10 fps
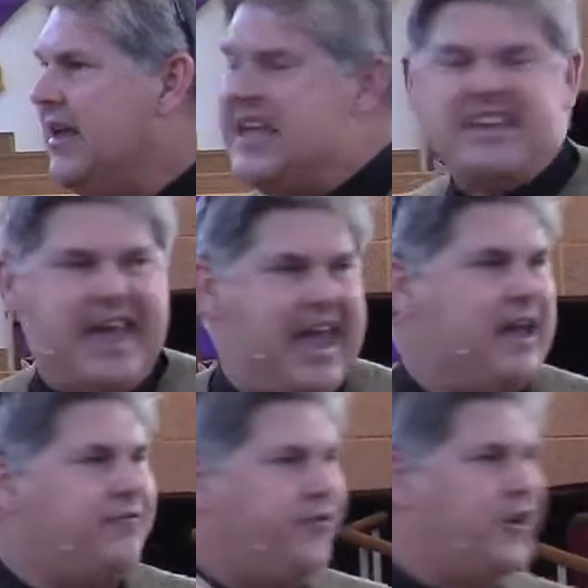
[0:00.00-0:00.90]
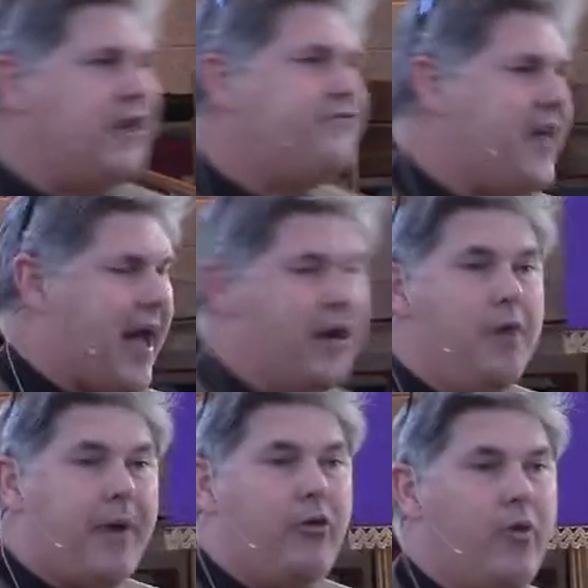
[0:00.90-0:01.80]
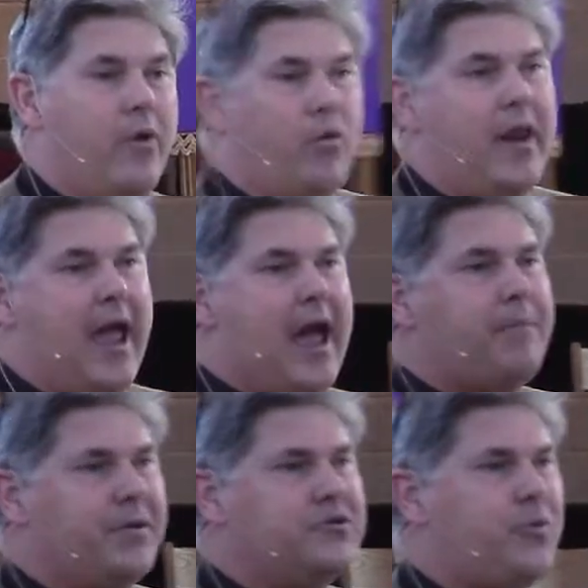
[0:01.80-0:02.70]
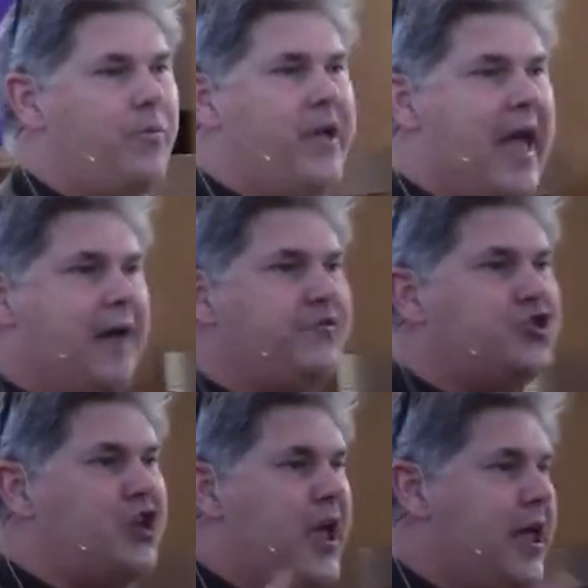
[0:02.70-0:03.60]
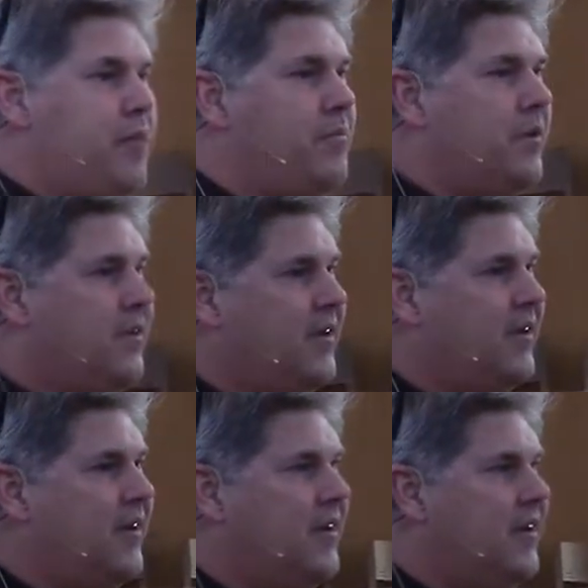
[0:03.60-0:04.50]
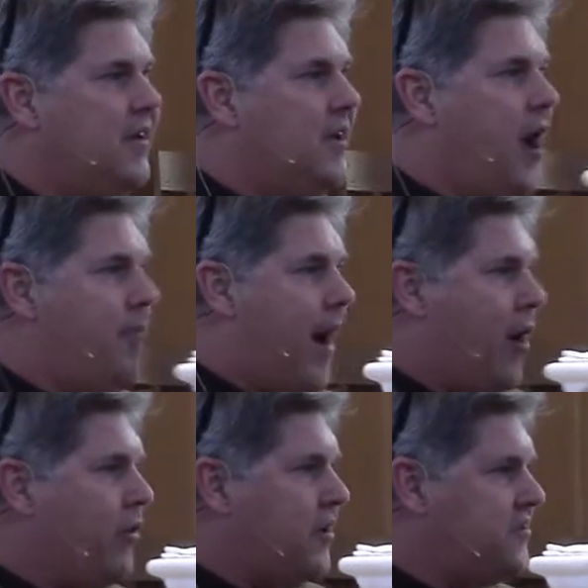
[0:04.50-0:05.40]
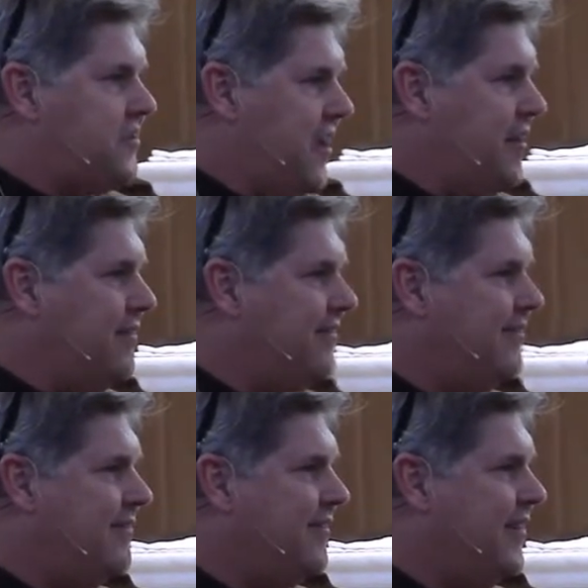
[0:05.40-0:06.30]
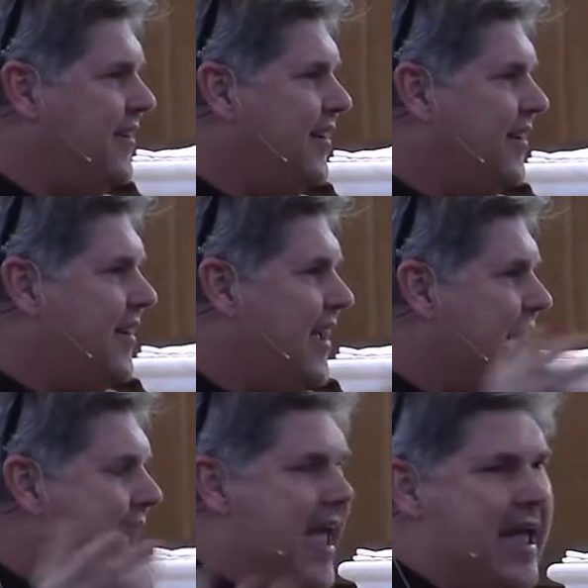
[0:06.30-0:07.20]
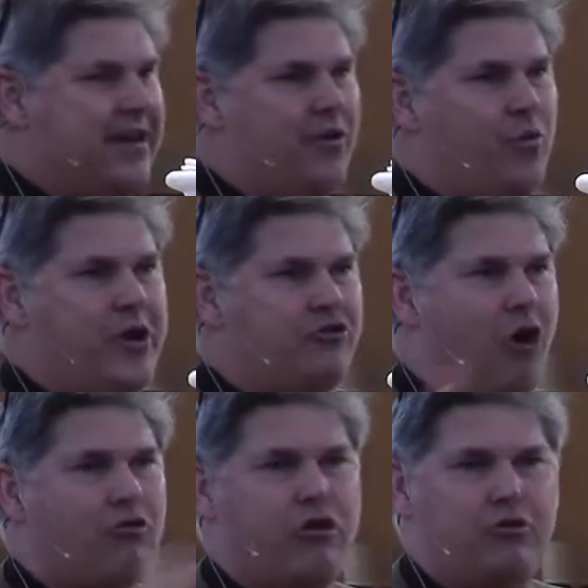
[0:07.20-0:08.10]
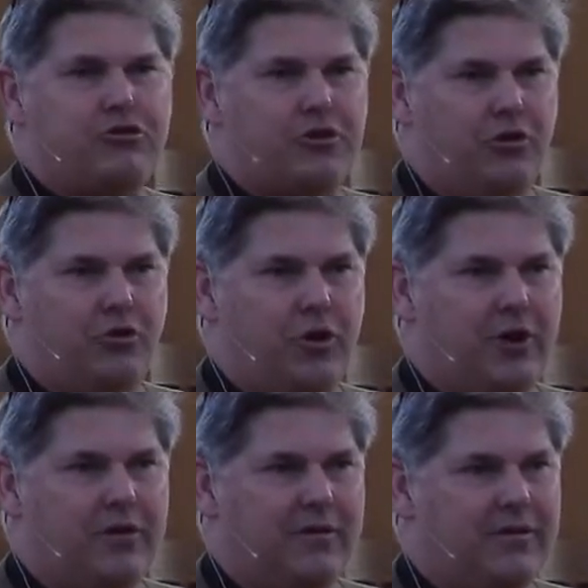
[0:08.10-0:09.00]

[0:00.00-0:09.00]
He can't forgive that. By the way, what happens when we have shame about a sin and we don't go to the Lord?